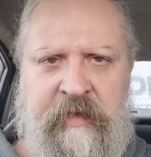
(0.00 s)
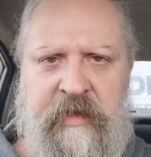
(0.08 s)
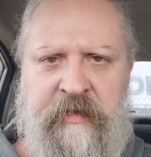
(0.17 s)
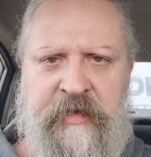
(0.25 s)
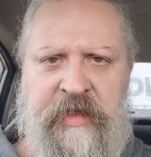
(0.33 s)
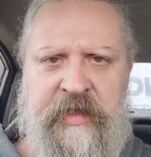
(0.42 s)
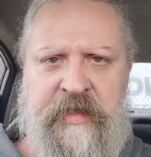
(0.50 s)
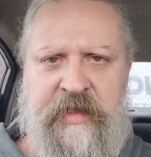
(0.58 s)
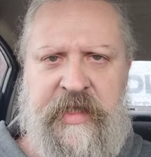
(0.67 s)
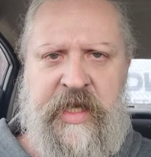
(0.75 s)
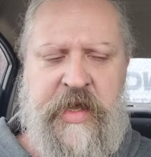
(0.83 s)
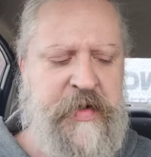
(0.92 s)
On this
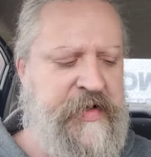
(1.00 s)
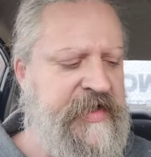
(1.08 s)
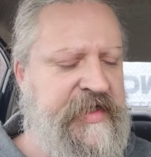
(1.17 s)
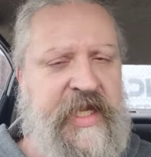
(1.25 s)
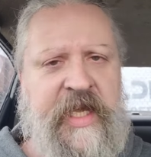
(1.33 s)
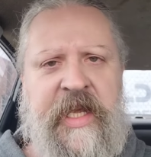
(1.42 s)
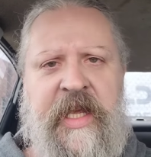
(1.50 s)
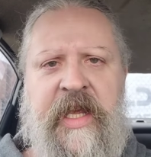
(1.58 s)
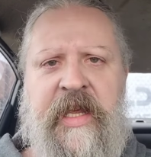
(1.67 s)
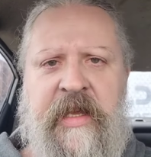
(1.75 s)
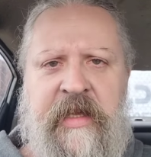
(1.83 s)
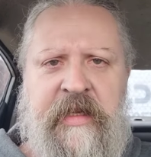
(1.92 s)
Tyr's Day.